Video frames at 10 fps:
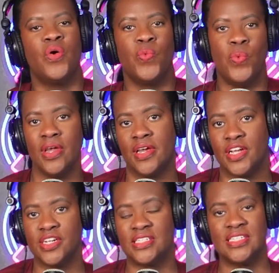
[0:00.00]
We're
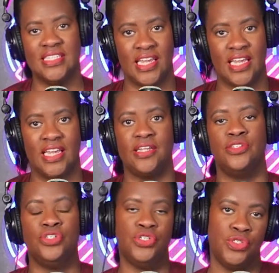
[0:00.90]
here today
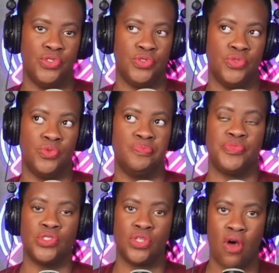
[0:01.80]
to
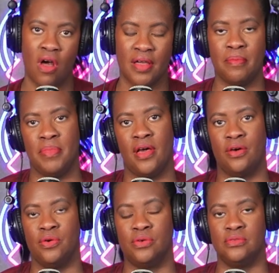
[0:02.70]
talk
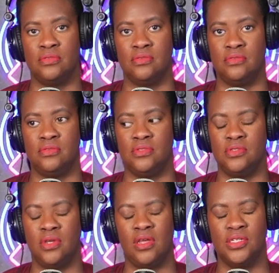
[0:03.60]
about
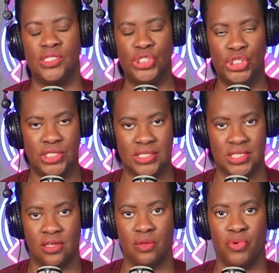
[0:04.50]

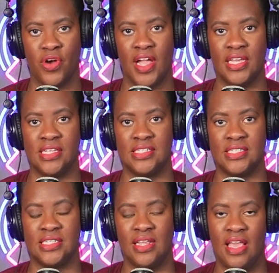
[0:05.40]
Gizelle
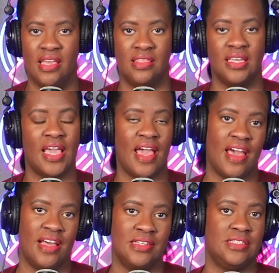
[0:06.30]
Bryant and the
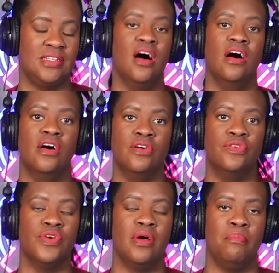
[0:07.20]
cast
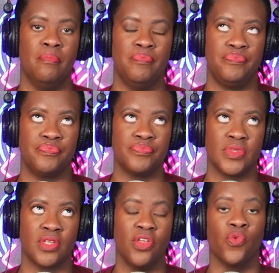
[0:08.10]
of
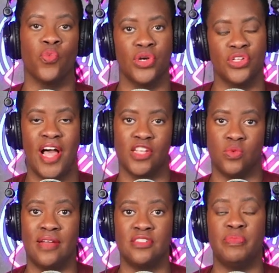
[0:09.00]
Real
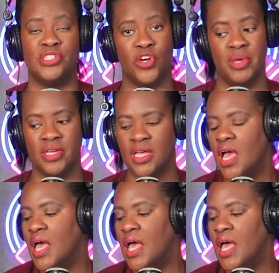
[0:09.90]
Housewives of Potomac.